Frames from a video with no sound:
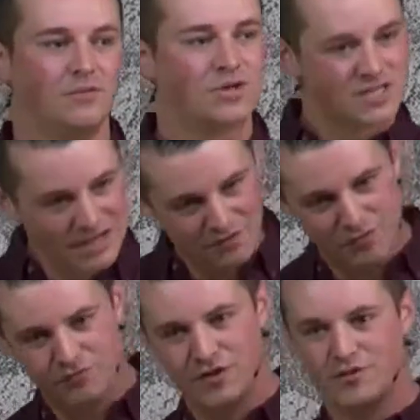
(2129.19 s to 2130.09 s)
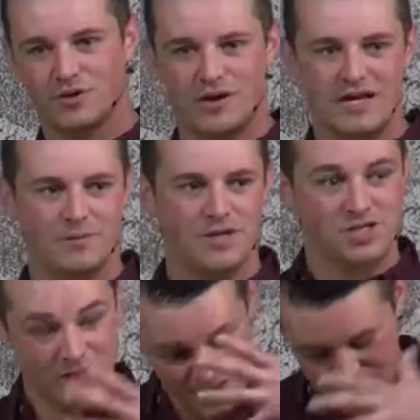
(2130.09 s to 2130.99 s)
We're seeking to fulfill the Great
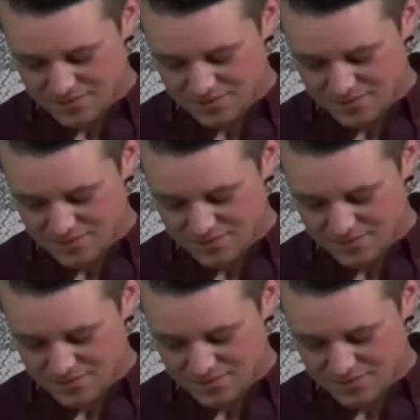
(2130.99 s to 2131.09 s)
Commission,